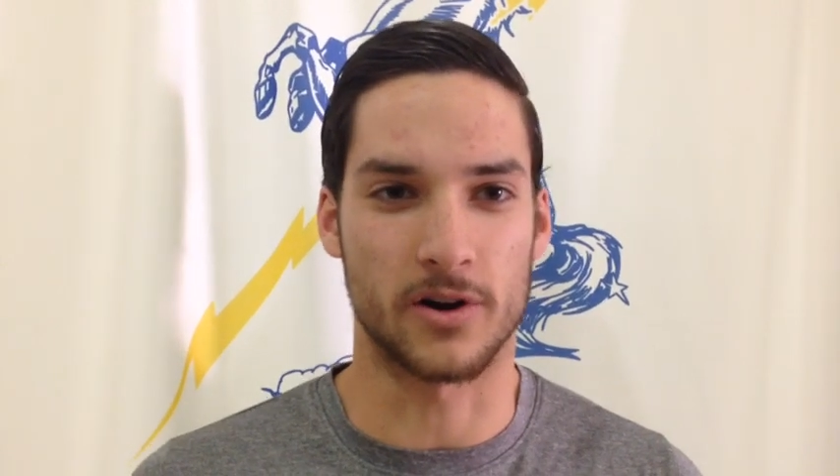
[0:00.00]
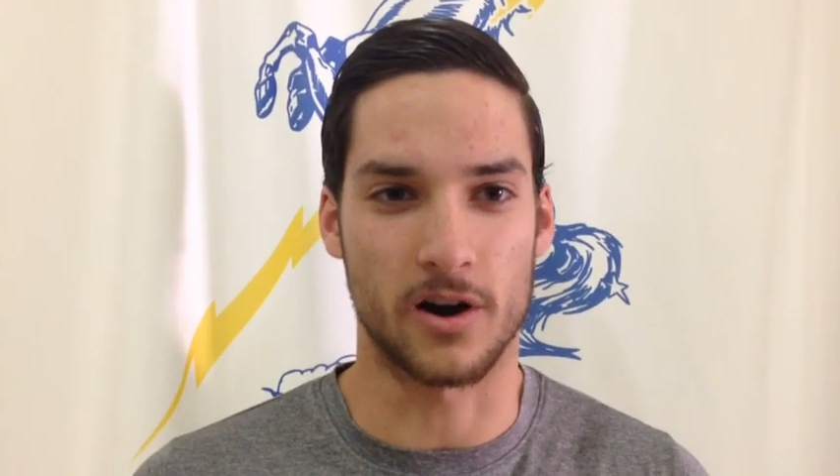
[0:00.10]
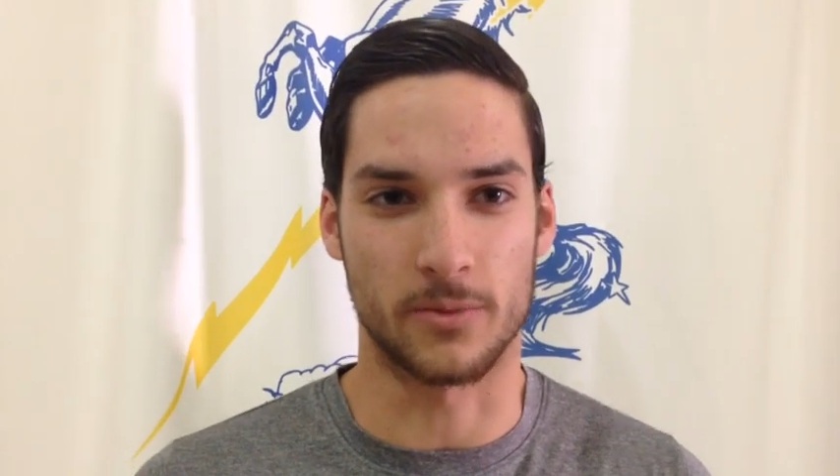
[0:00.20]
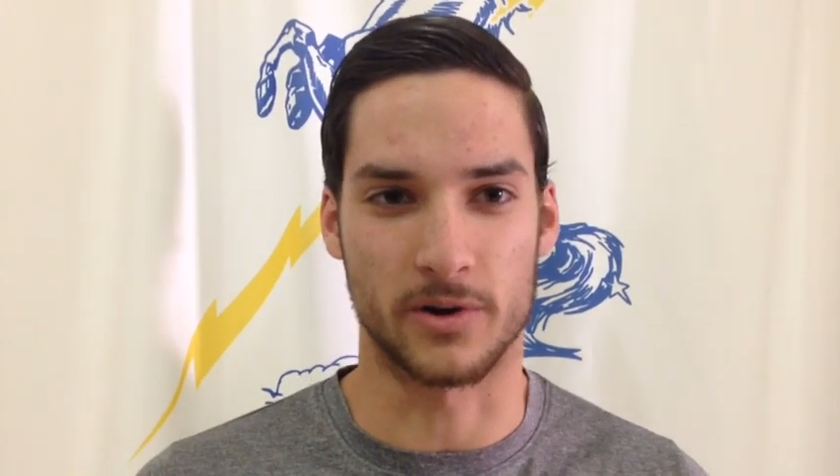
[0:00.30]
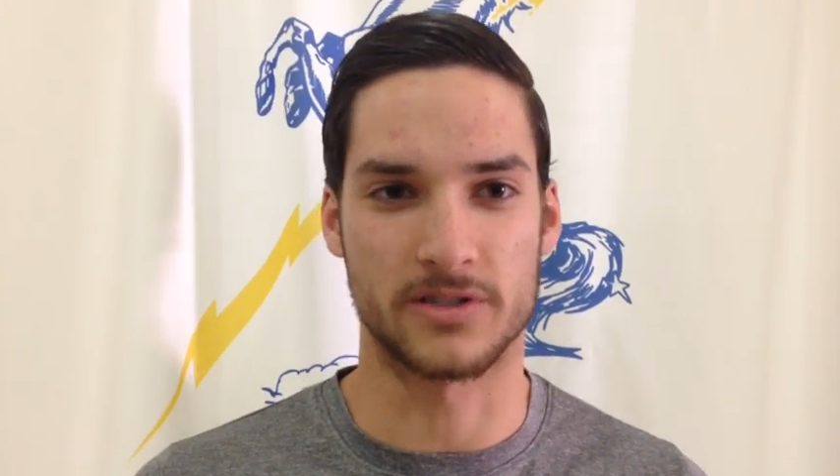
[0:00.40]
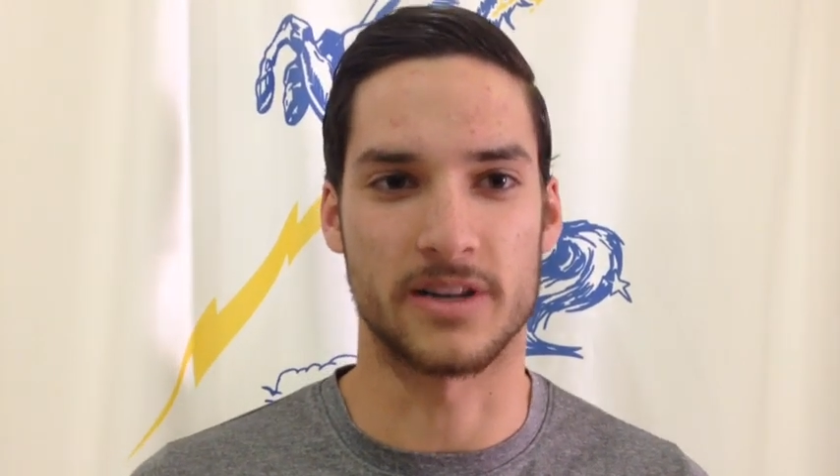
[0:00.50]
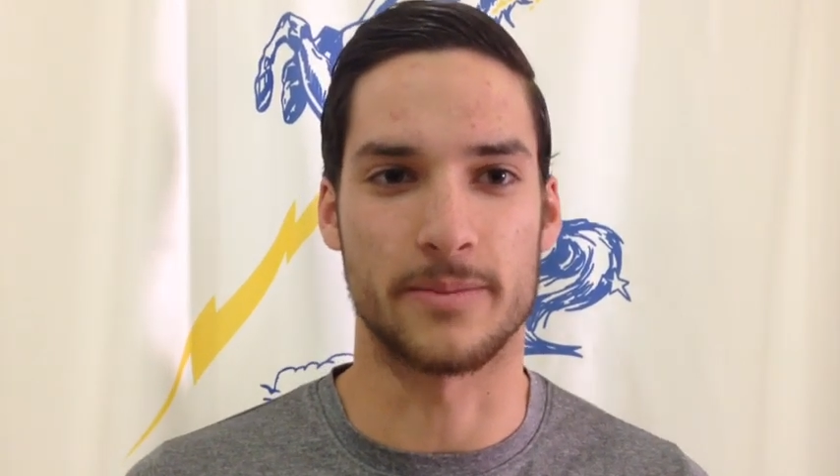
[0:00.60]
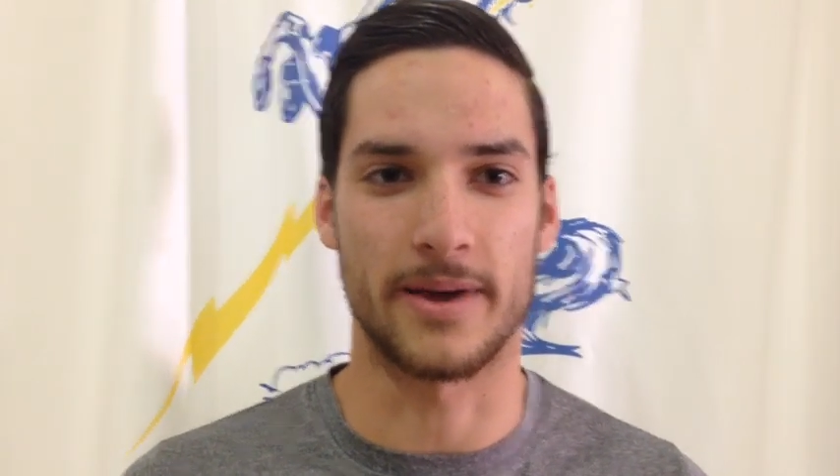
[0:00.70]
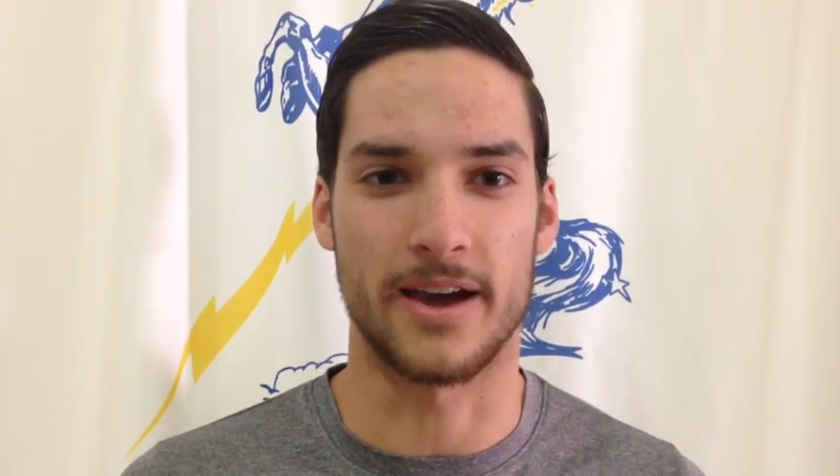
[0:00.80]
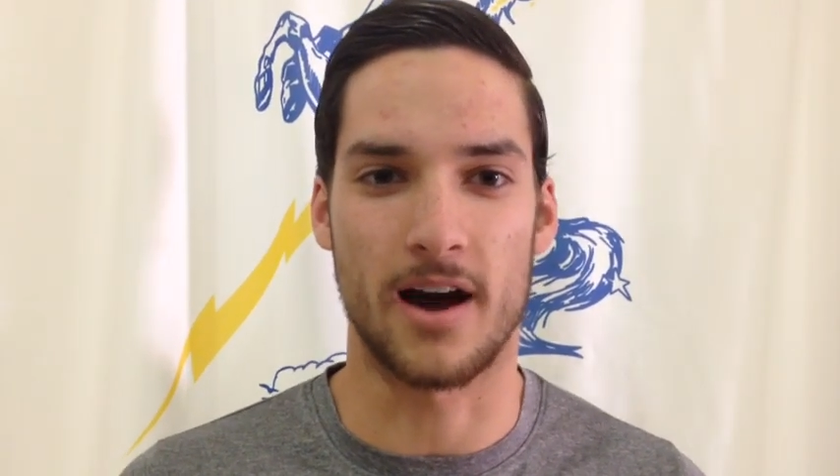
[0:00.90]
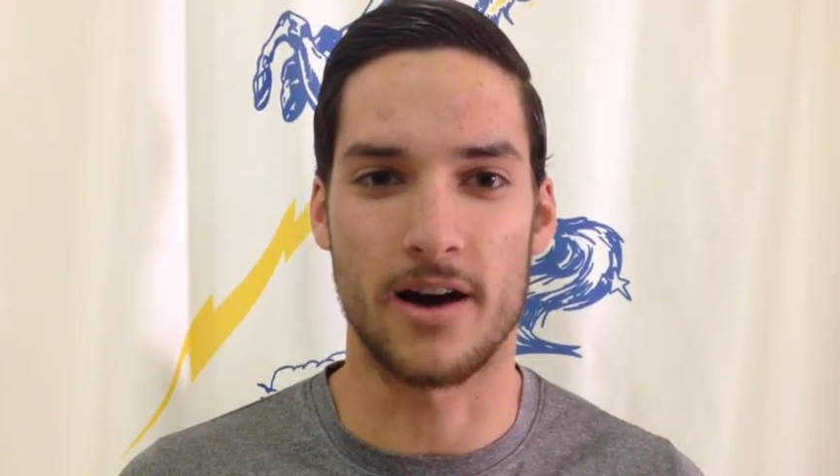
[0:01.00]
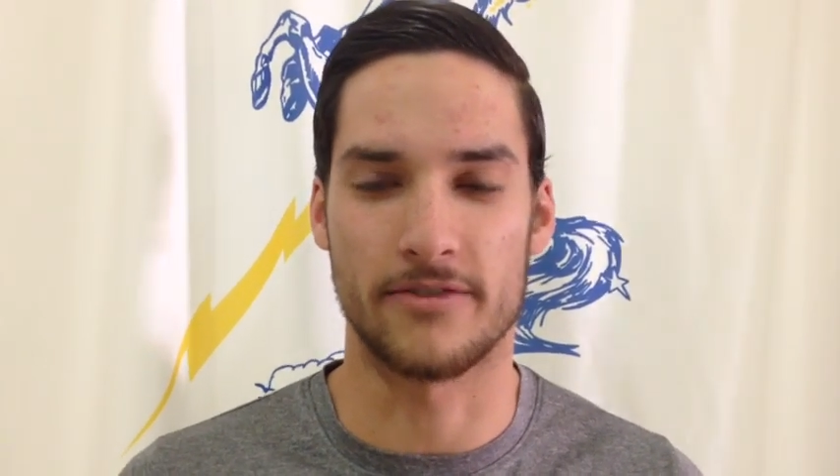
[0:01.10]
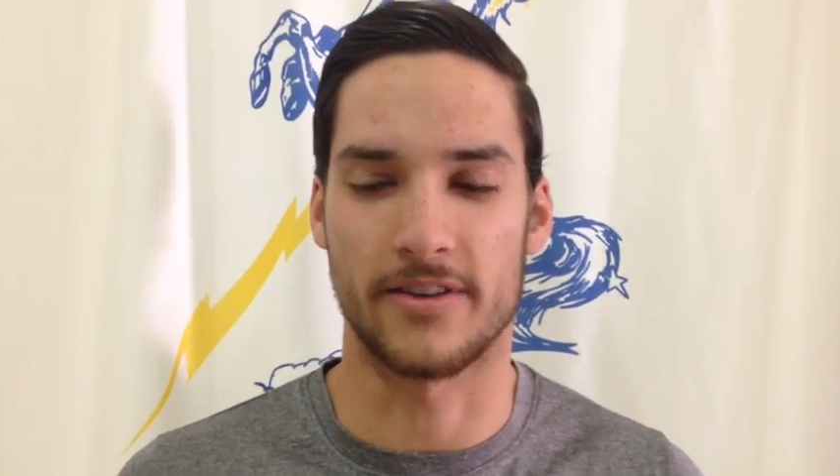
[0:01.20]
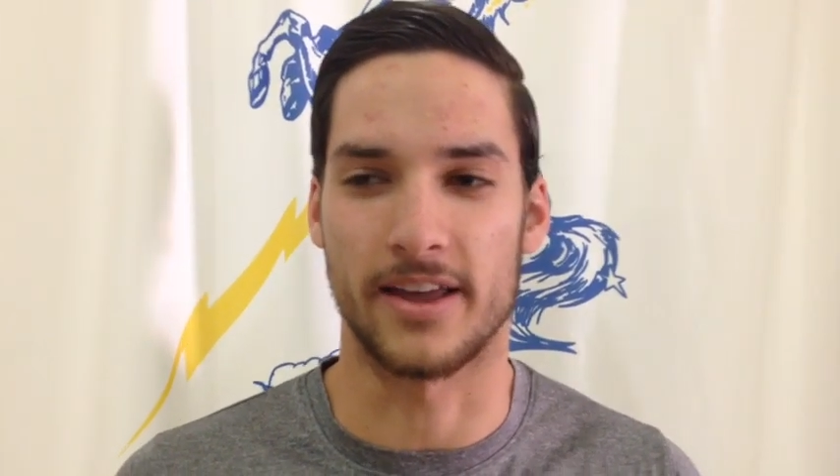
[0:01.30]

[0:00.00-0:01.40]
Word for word: hard work is going to pay off.